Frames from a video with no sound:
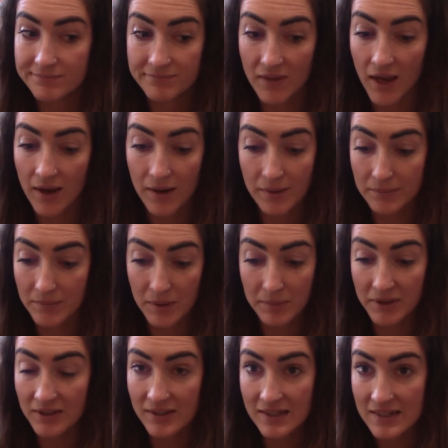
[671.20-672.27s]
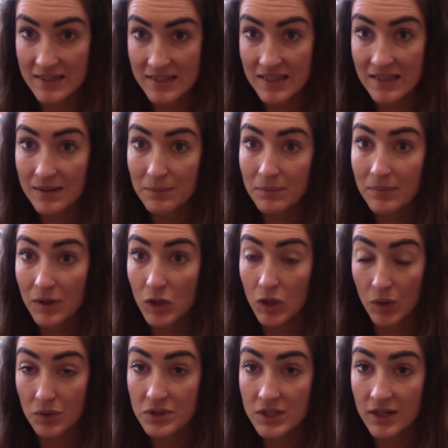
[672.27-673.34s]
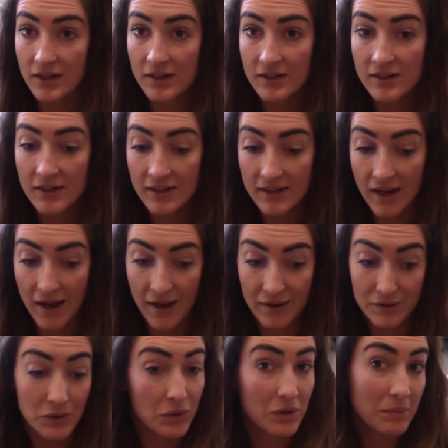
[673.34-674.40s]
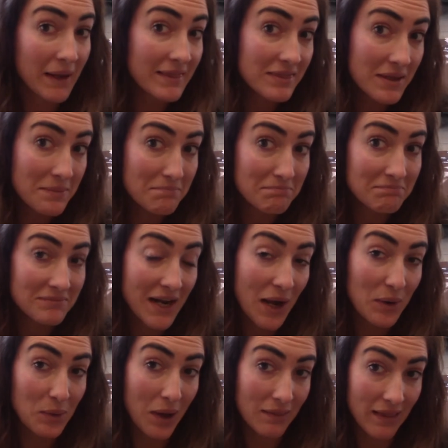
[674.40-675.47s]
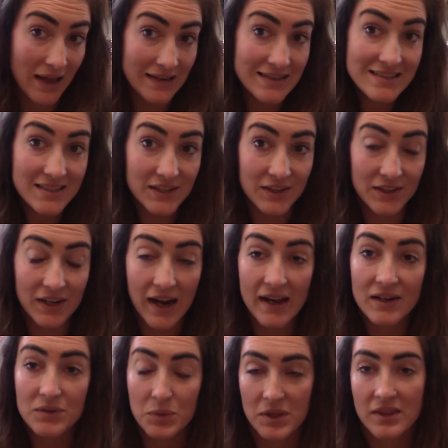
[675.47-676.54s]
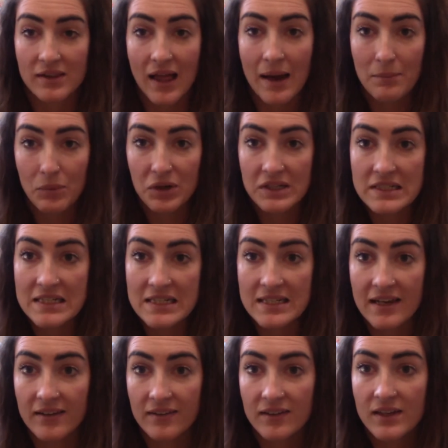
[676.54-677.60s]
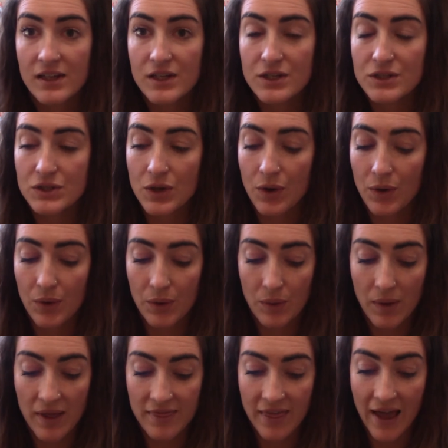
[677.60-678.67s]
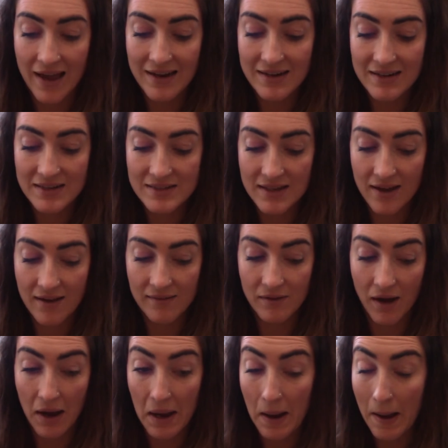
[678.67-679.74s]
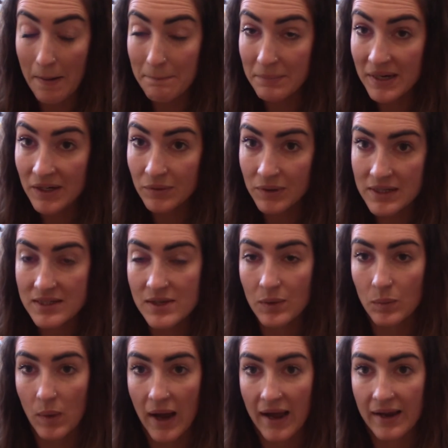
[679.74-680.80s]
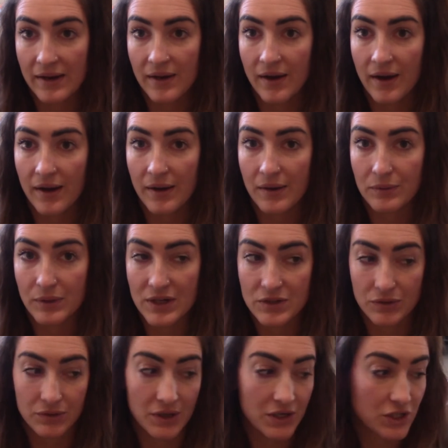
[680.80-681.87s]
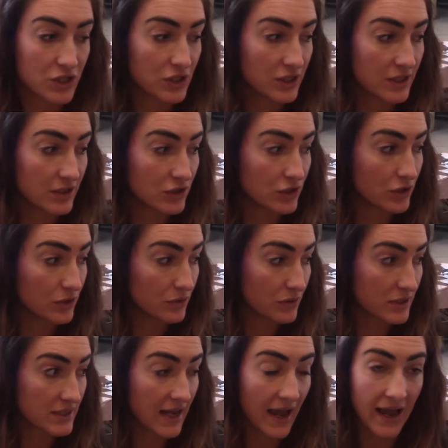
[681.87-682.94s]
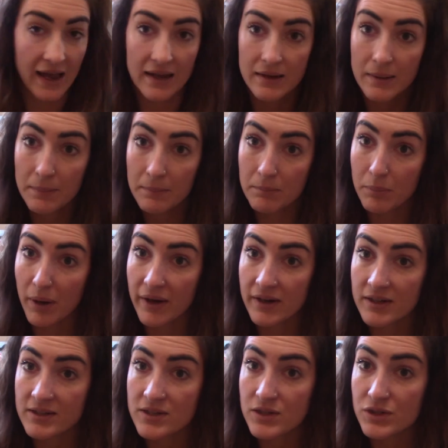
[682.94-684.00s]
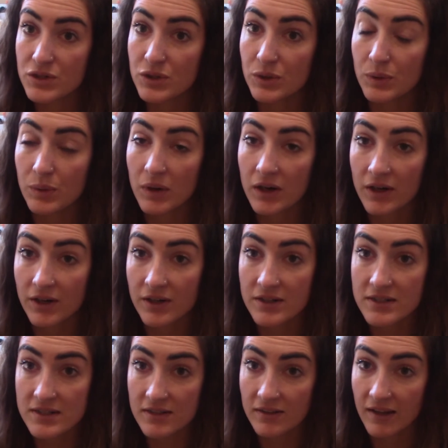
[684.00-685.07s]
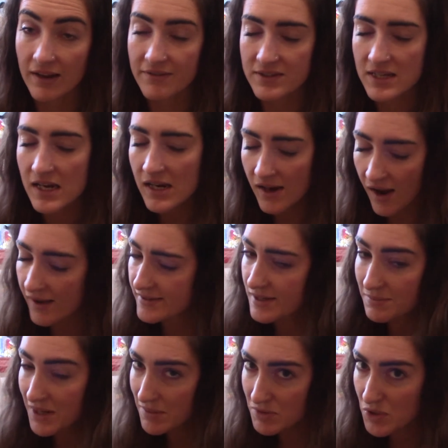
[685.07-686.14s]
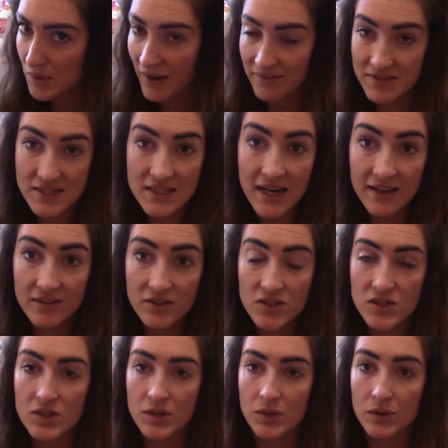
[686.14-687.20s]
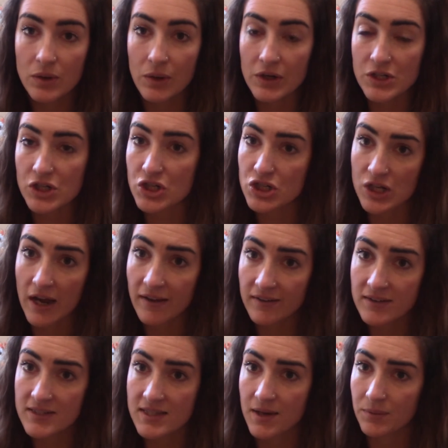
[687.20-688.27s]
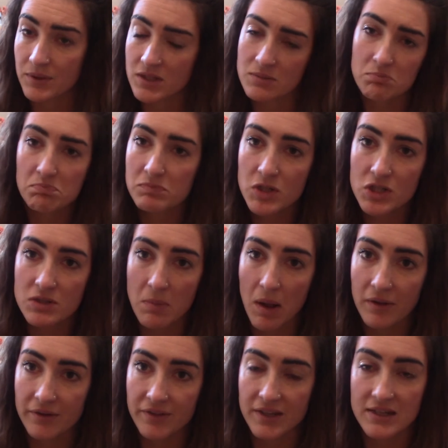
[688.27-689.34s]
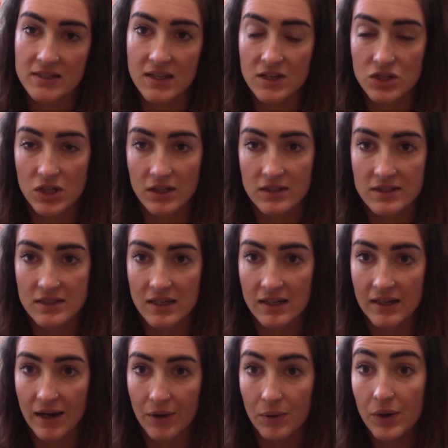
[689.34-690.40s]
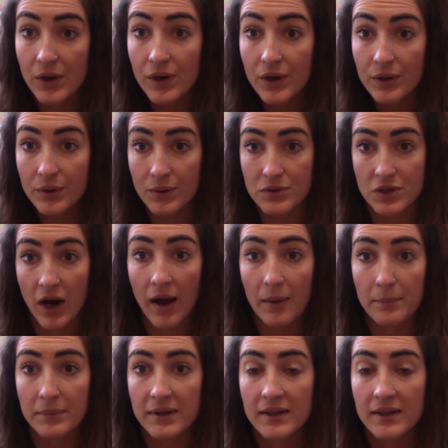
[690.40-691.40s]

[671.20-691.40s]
ability to see them closer, you could paint them now a lot easier and with a lot more detail. So that is a big reason why Rachel Ruysch did choose to add bugs to her still lifes. Sometimes she would have snails too, or just shells that were just smaller things that she could see now closer up.